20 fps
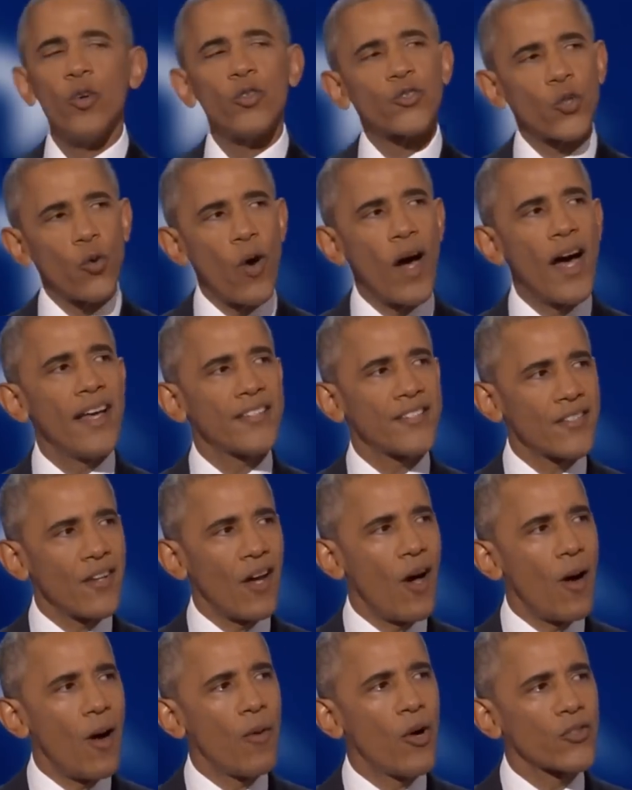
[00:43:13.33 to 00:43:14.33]
who twice
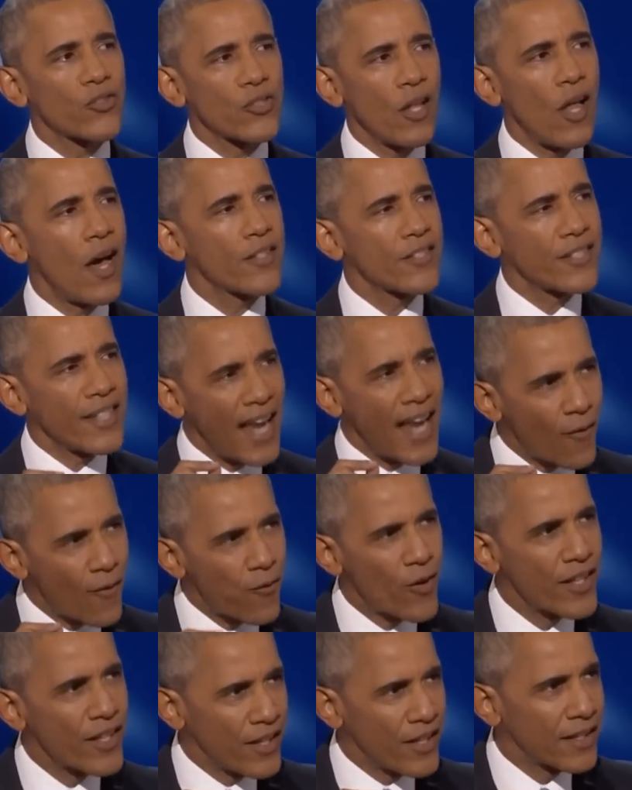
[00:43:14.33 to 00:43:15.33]
almost lost
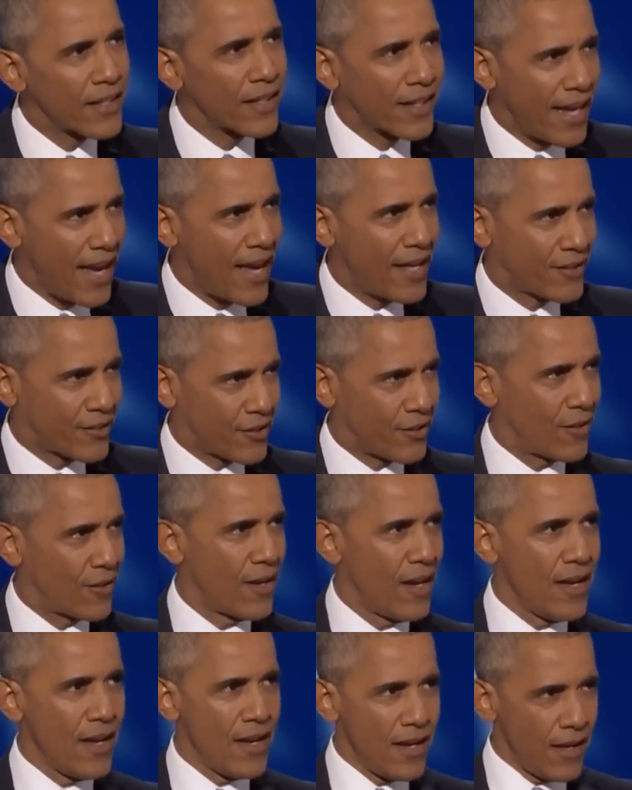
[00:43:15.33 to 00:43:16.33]
everything to cancer,
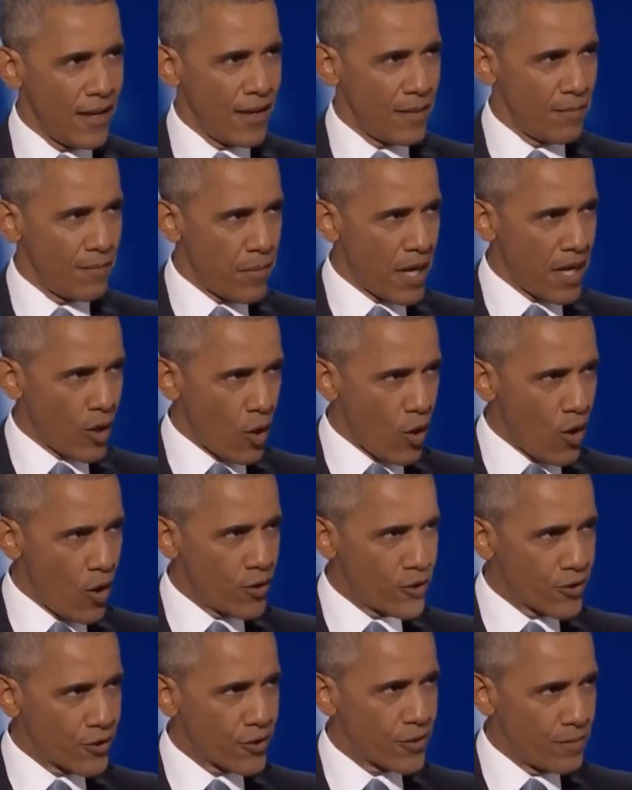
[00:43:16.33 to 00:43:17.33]
but
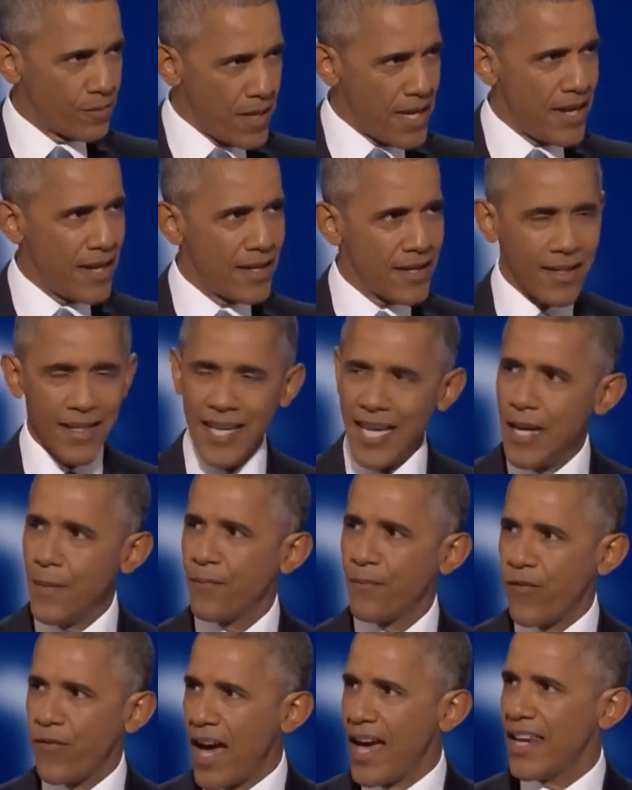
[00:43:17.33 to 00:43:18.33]
urged me to
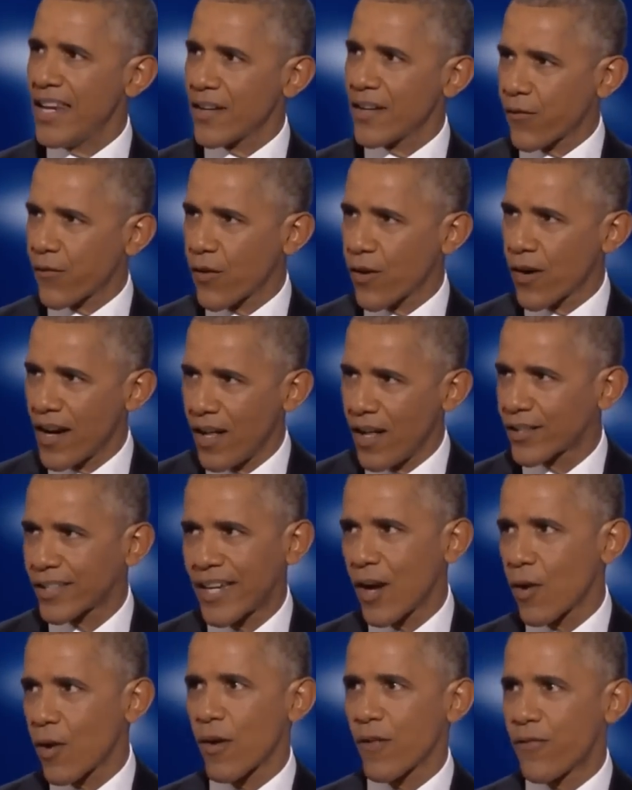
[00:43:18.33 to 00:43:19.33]
keep fighting for
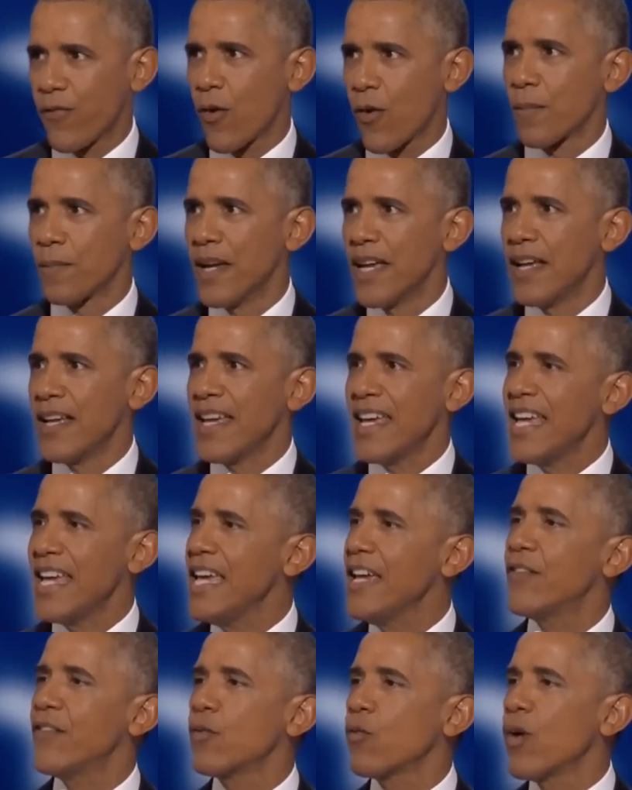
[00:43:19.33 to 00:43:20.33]
health care reform,
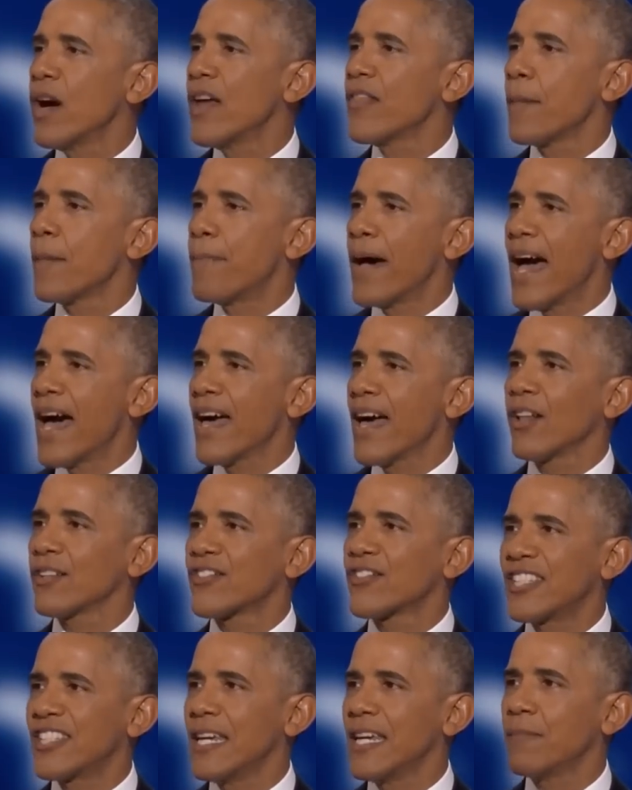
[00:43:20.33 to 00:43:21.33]
even when the
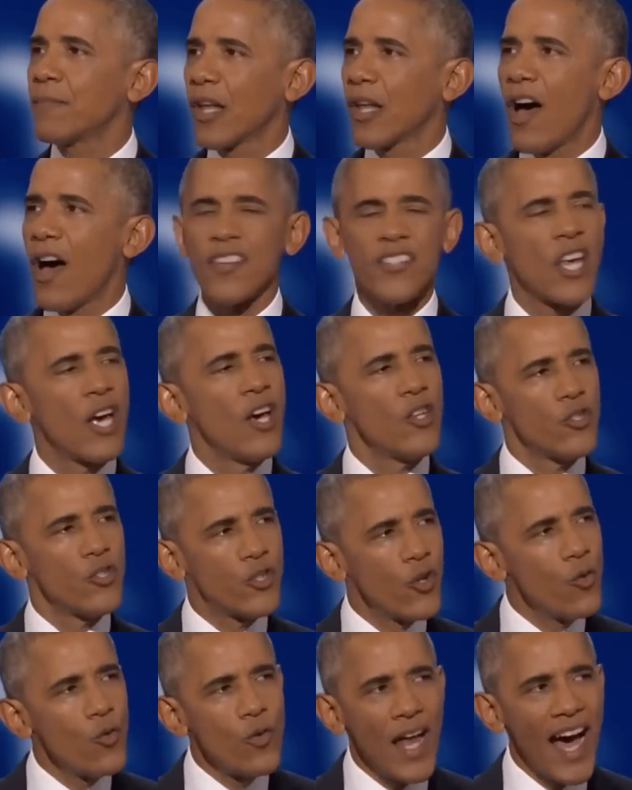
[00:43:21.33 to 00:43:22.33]
battle seemed lost.
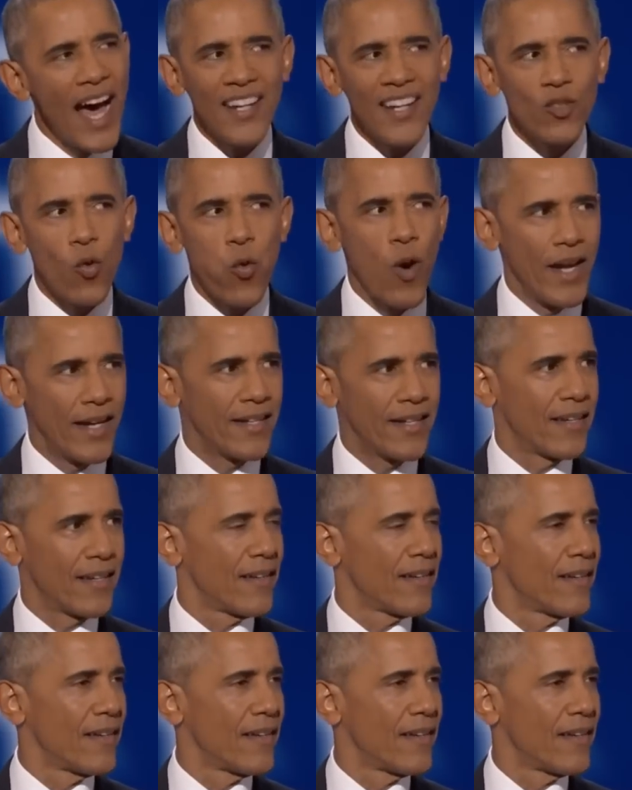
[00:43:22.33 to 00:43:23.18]
Do not quit.